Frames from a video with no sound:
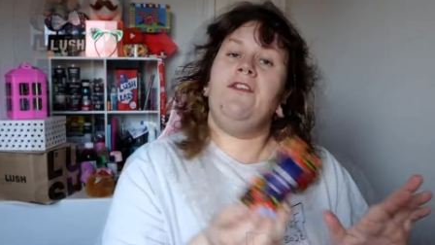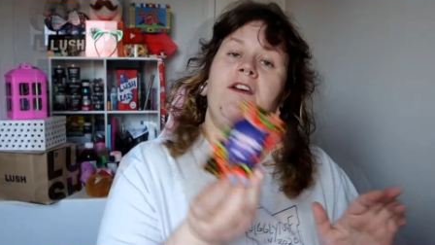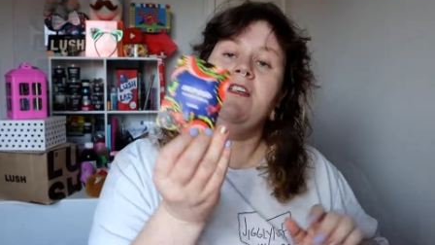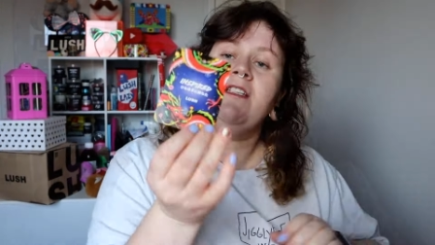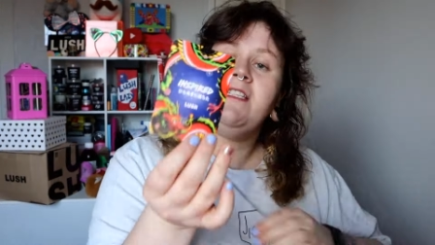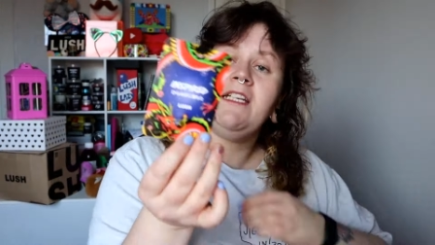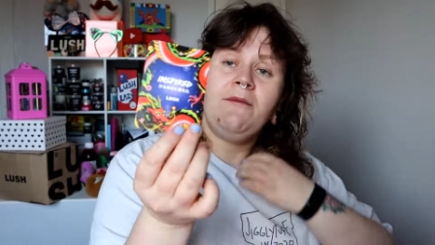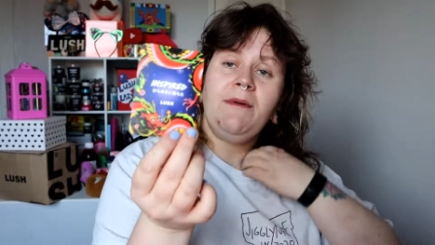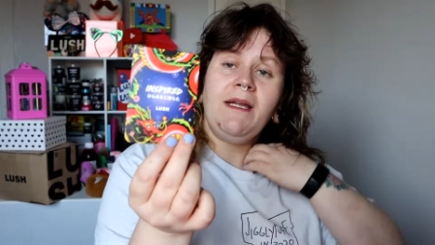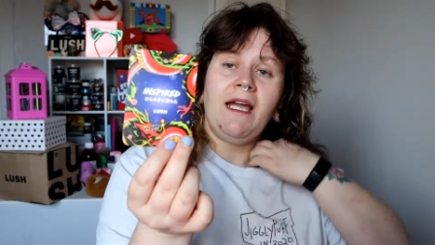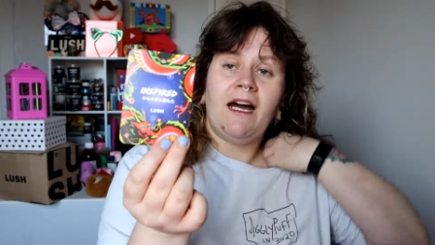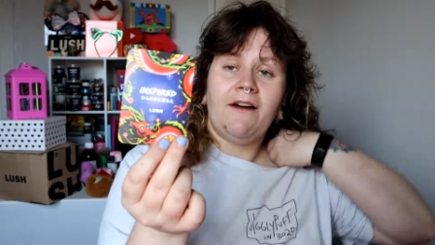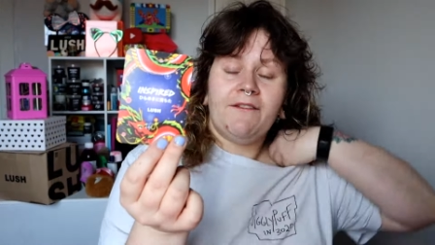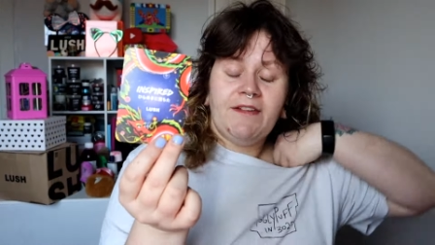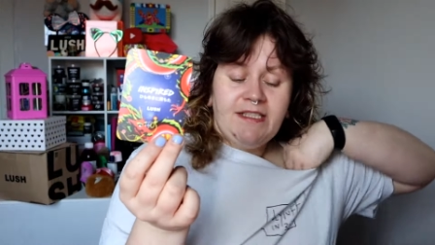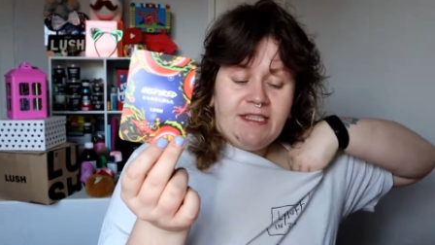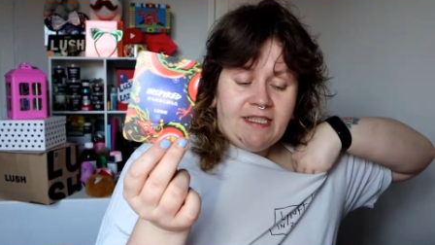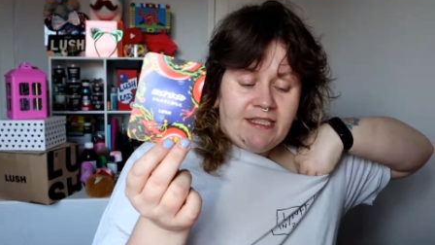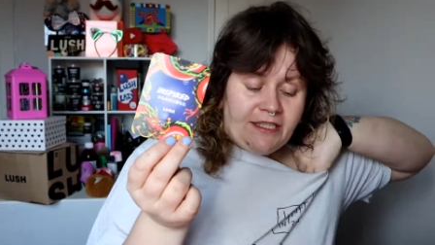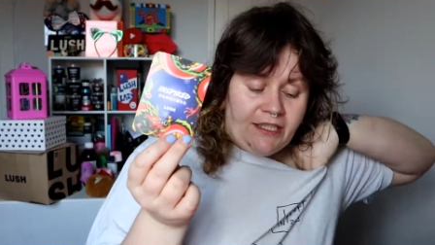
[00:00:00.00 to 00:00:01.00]
first thing we have
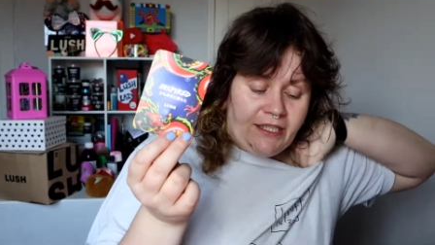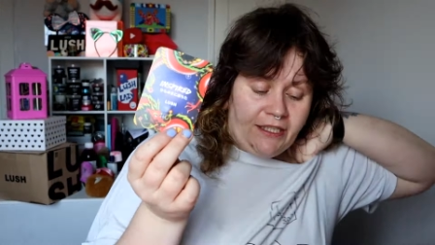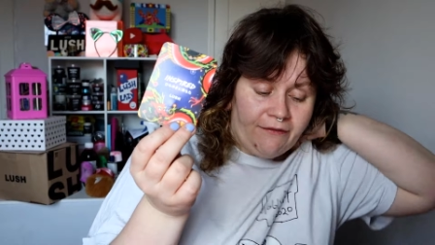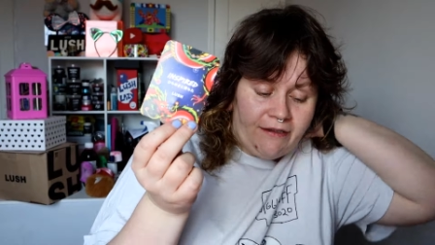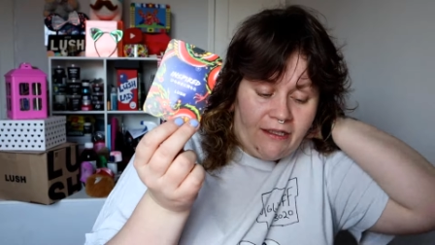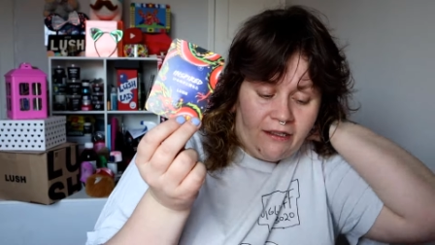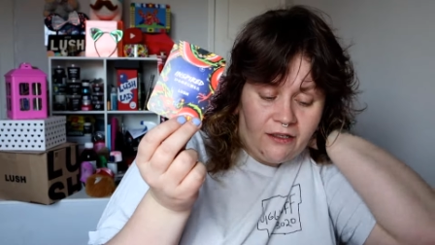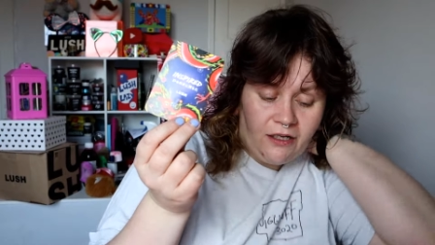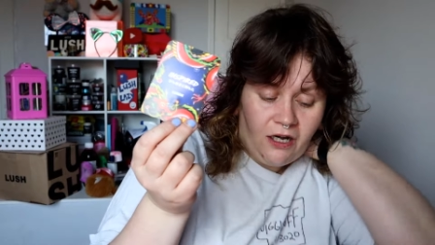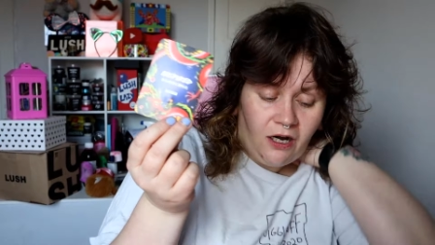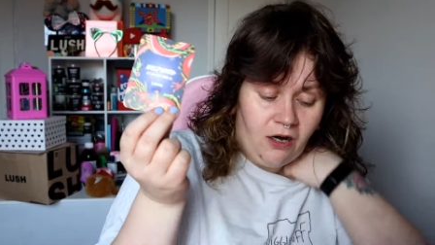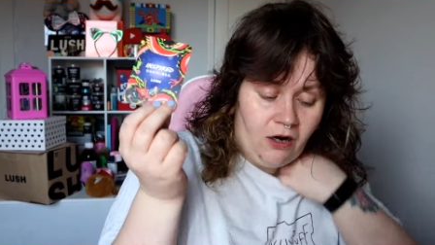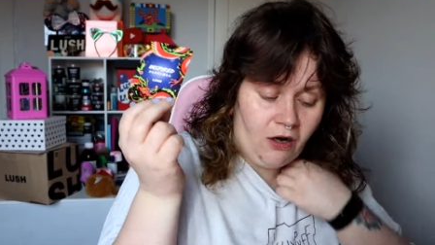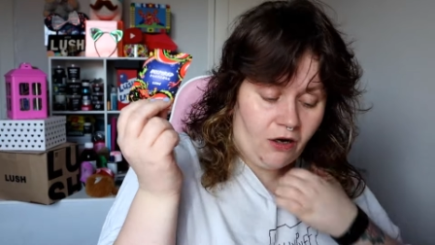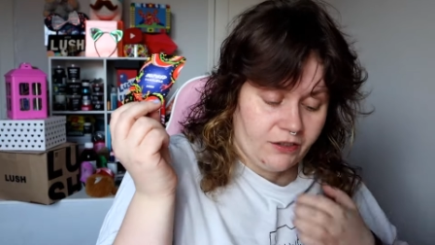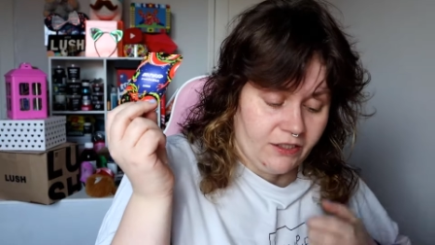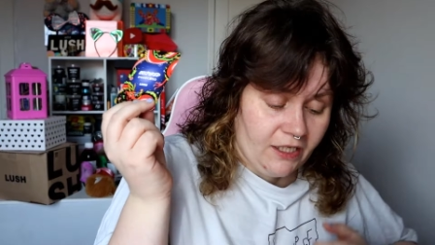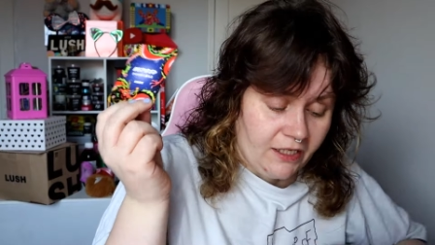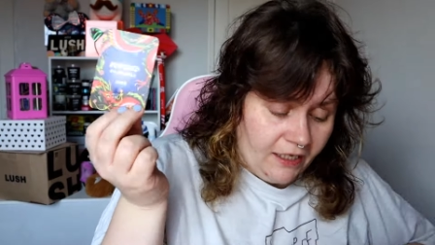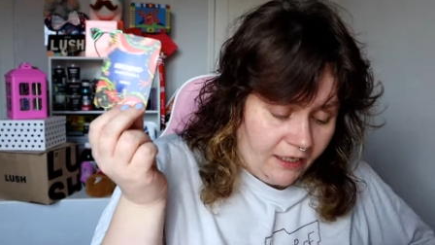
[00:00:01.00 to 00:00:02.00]
is this cute little
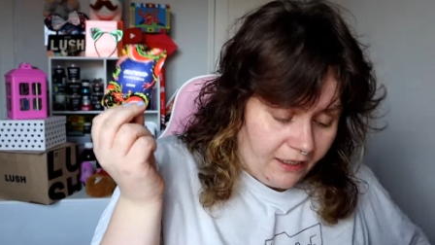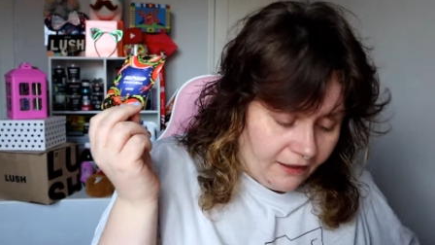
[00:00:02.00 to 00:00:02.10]
card.